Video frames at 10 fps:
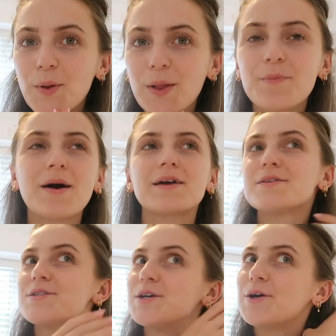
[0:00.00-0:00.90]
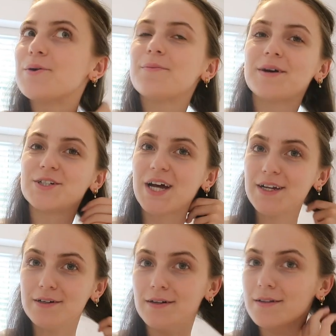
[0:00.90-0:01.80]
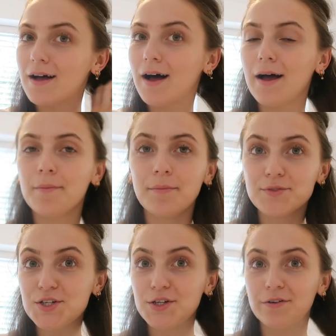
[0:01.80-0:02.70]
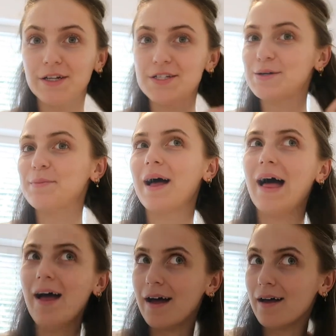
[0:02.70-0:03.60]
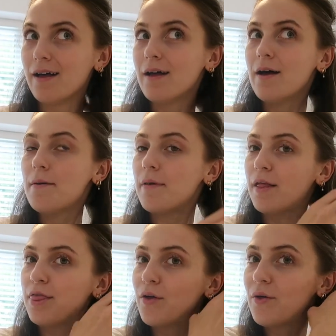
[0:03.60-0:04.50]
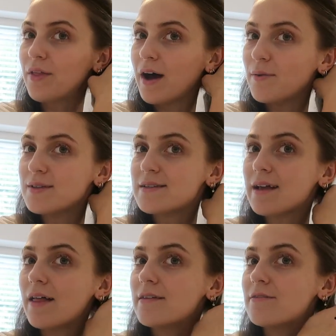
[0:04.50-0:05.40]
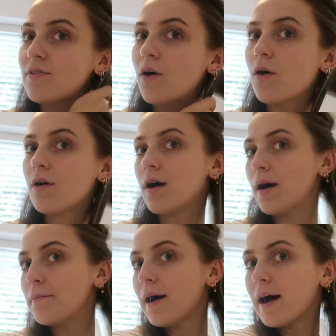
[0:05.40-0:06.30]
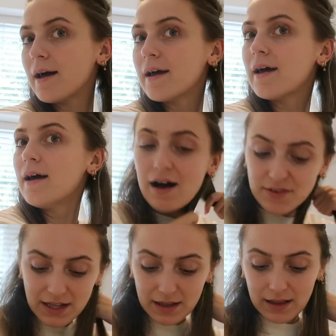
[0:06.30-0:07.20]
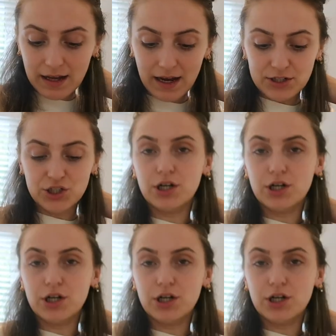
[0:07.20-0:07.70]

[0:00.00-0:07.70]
Welcome back to my channel. I'm just currently doing my hair, but I thought that I would start this vlog by having a little catch